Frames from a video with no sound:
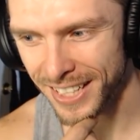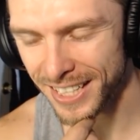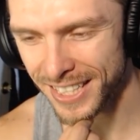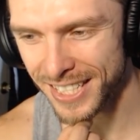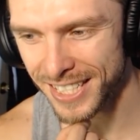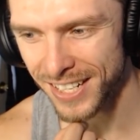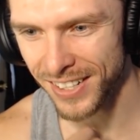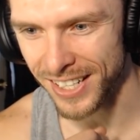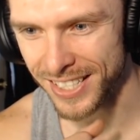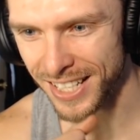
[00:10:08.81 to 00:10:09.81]
Like these
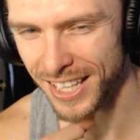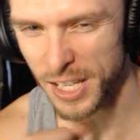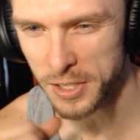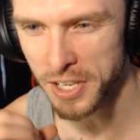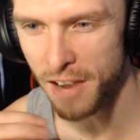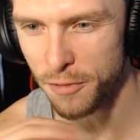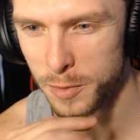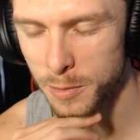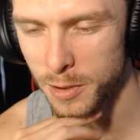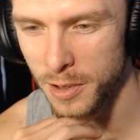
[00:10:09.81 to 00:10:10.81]
series, aside
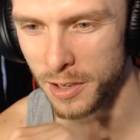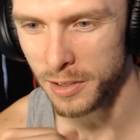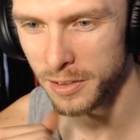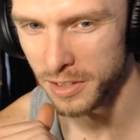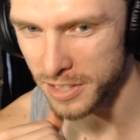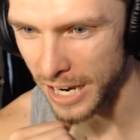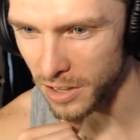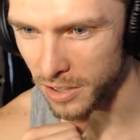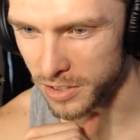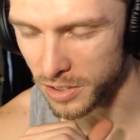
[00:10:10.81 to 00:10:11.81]
from some of the
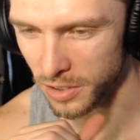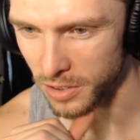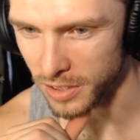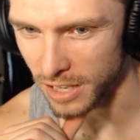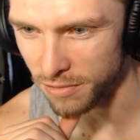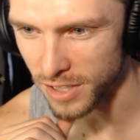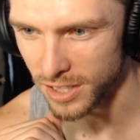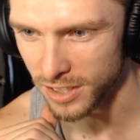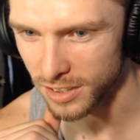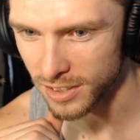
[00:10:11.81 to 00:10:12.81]
dialogue's a little iffy.